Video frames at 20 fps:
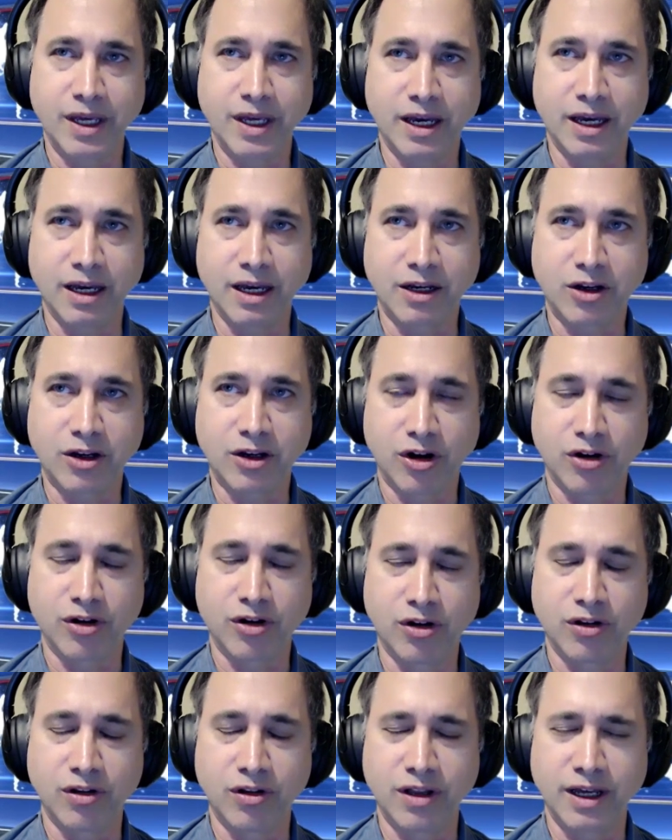uh,
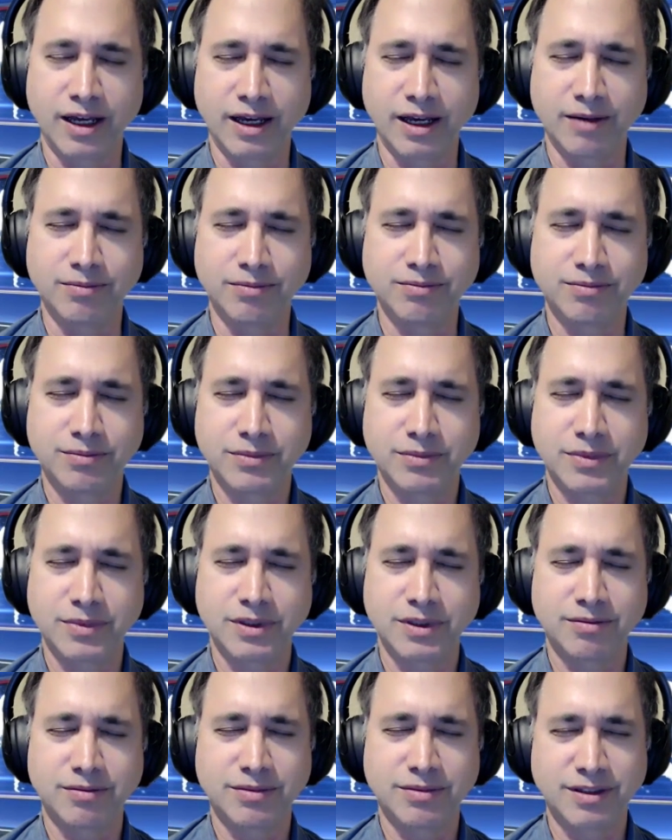Colonel um,
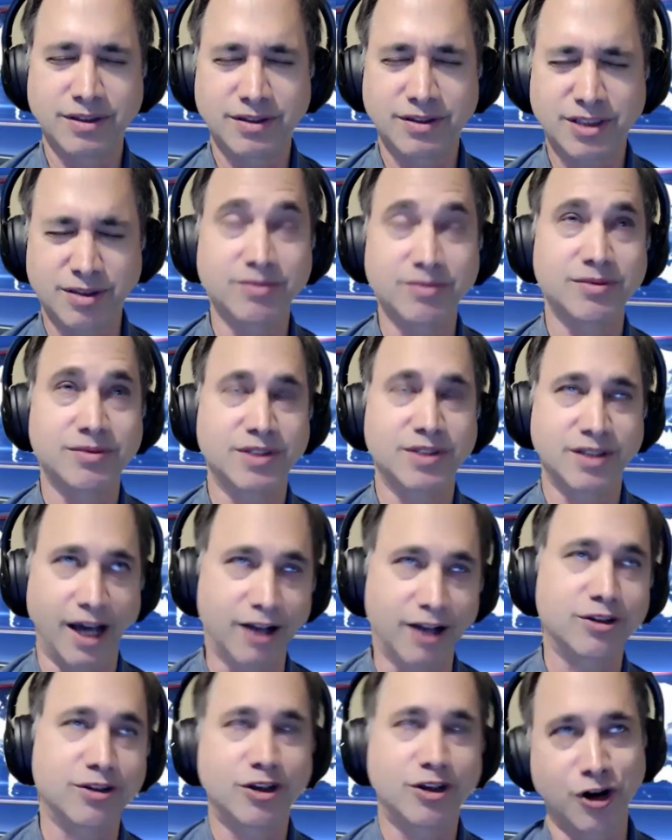
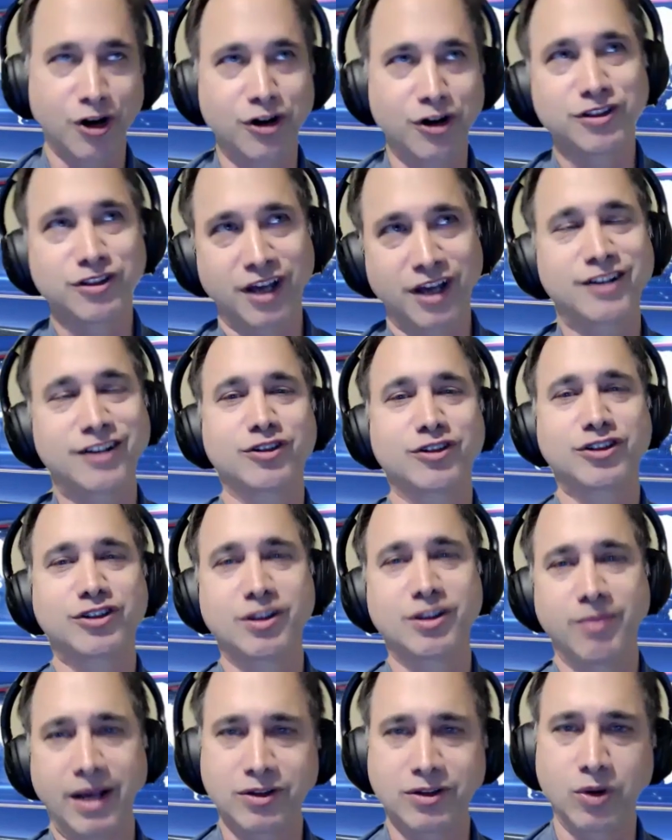Doc, Colonel Doctor
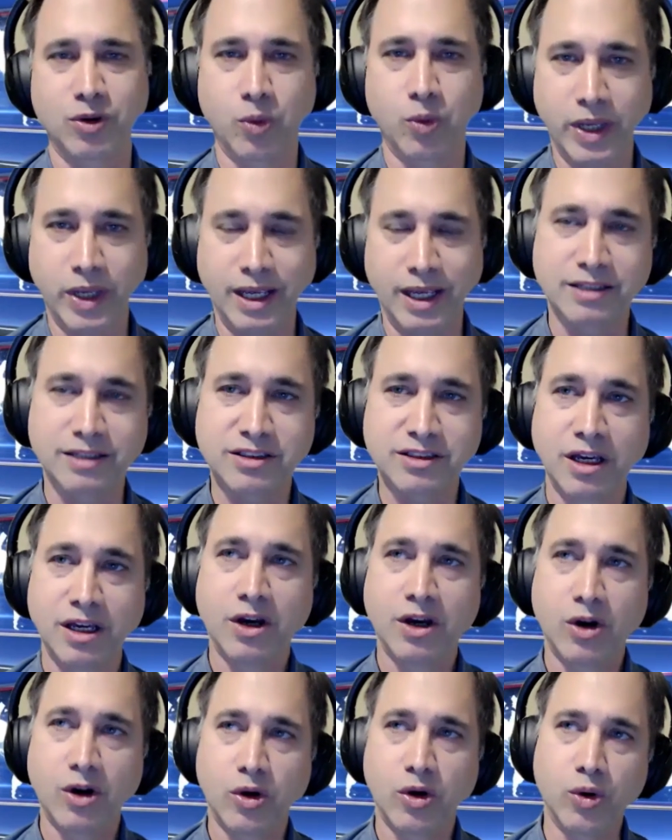Samantha Weeks,
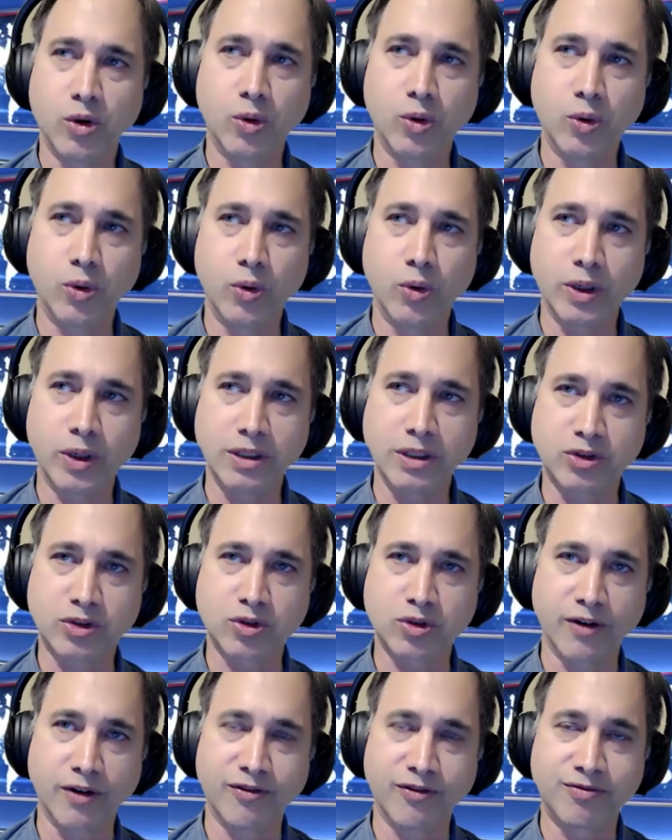who is
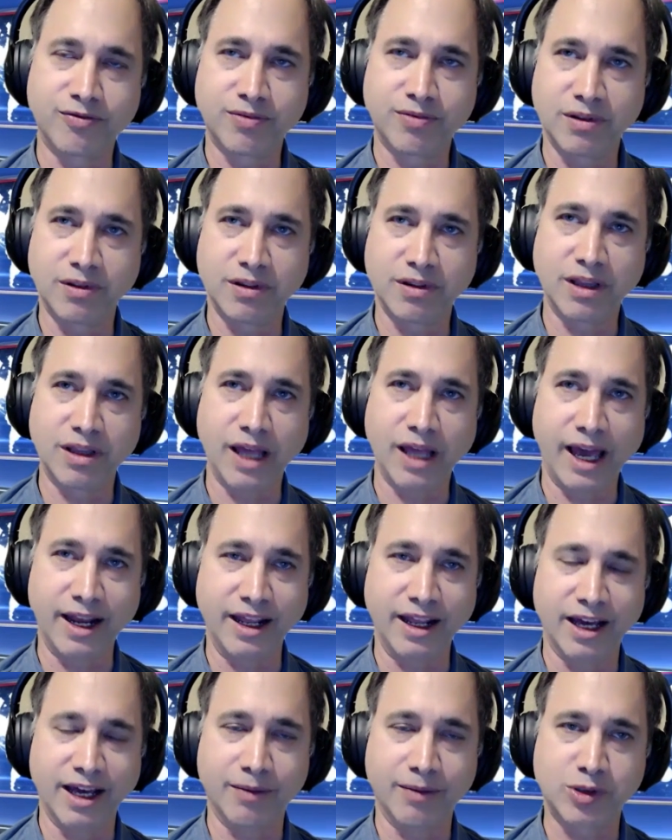sort of
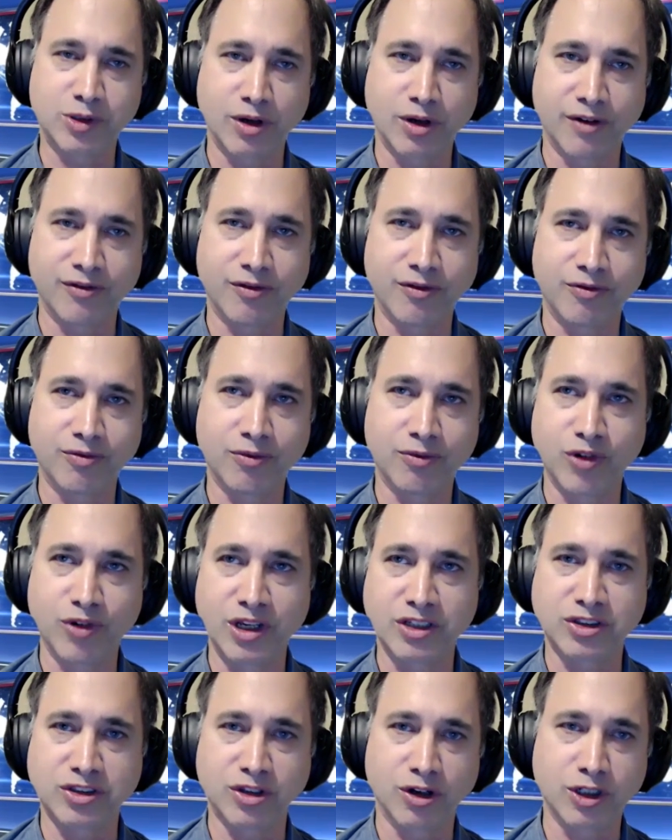heading up sort of
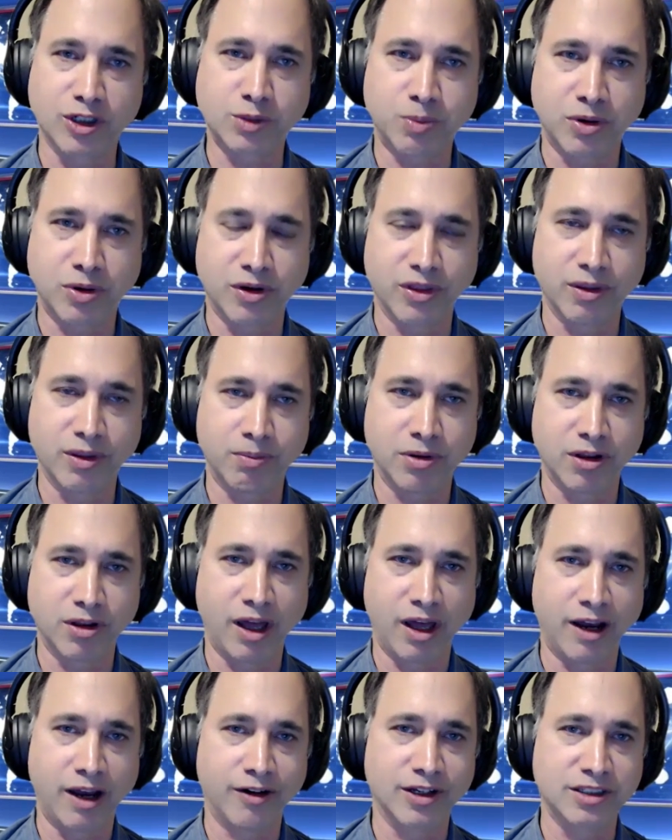research per the
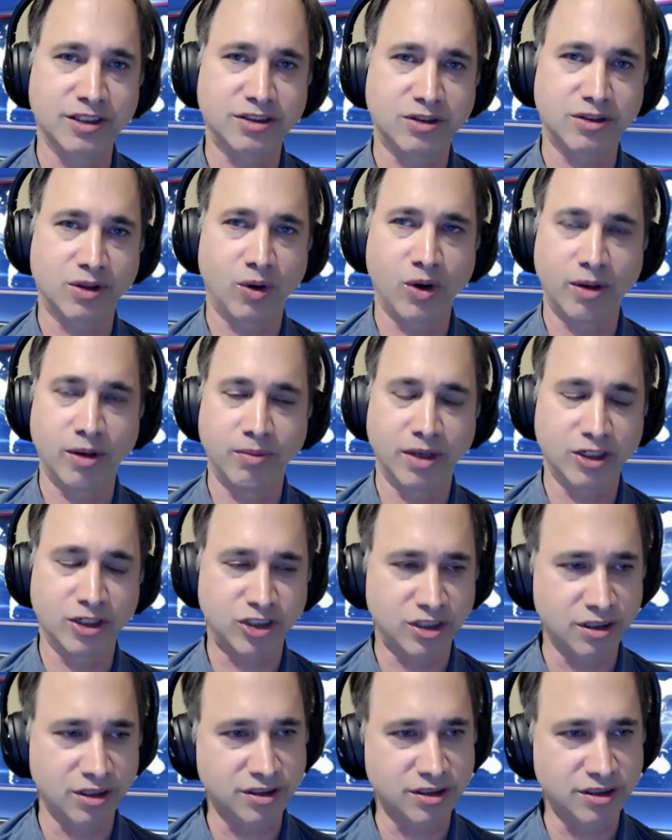Polaris Dawn
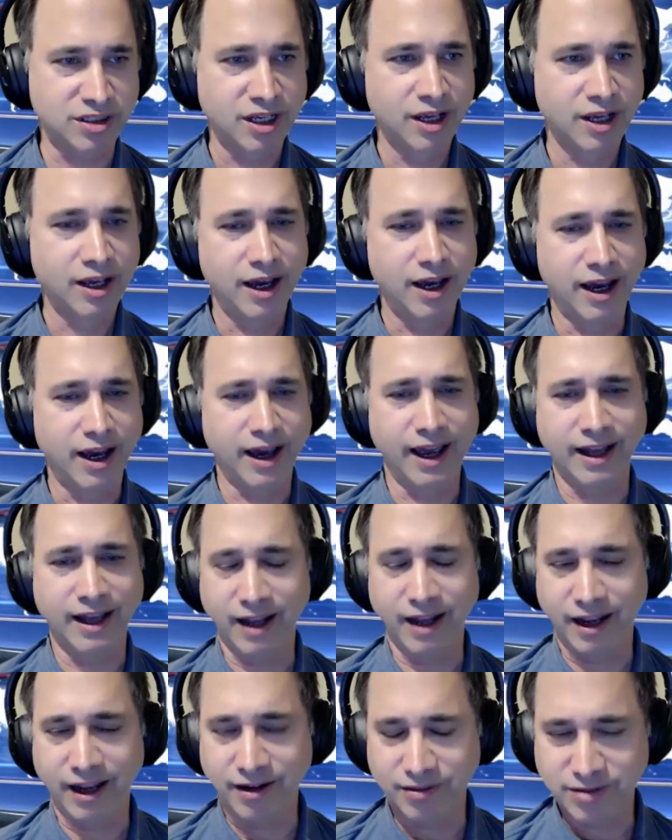missions, uh, and
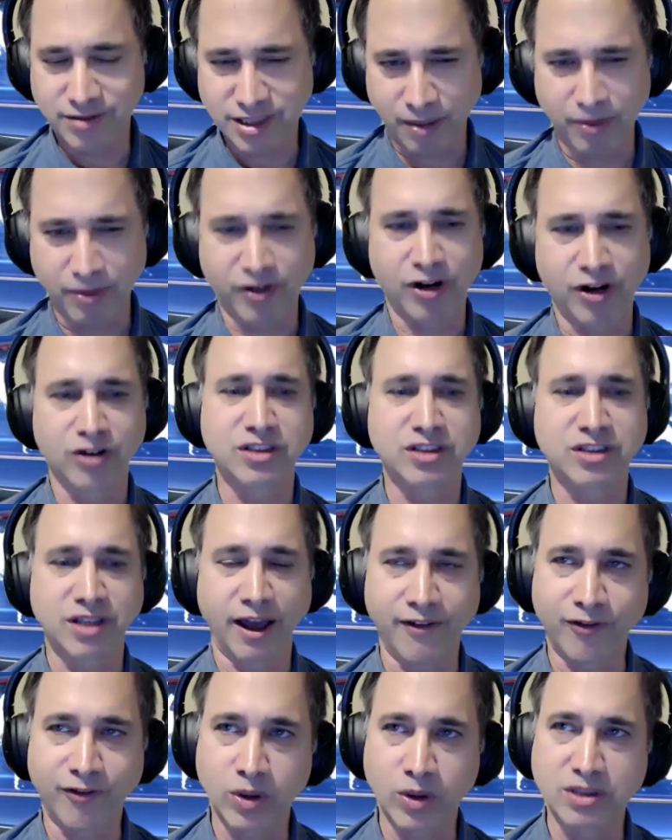and some of her
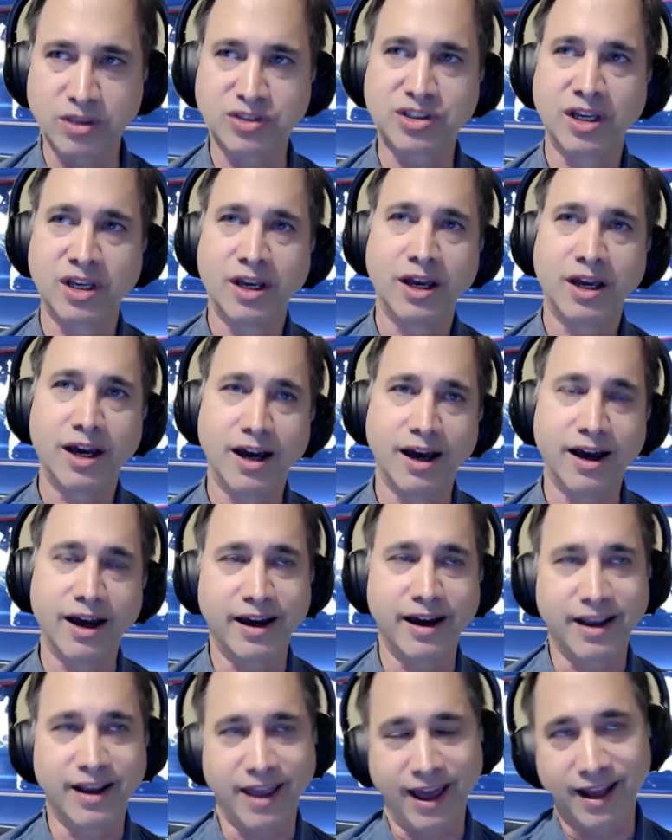stuff was uh,
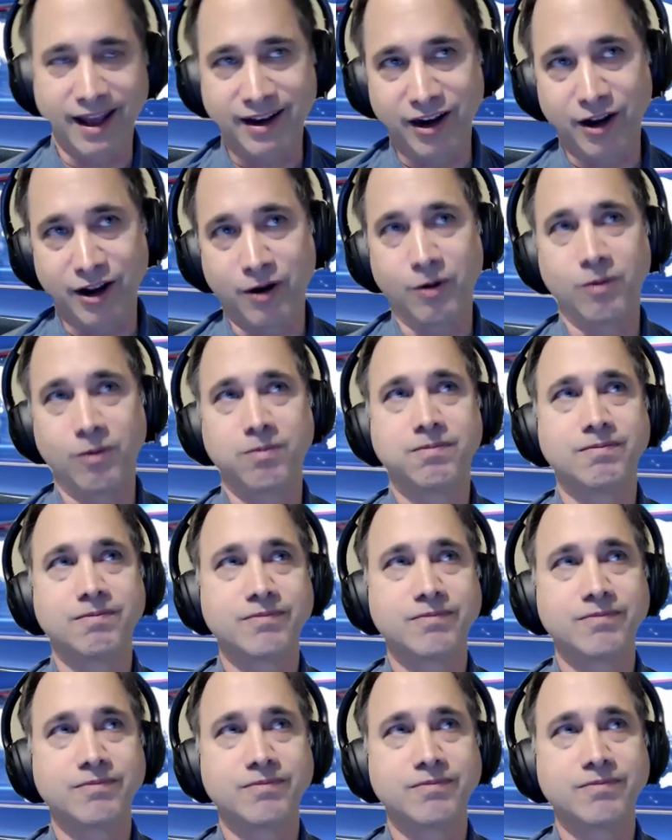again, you know,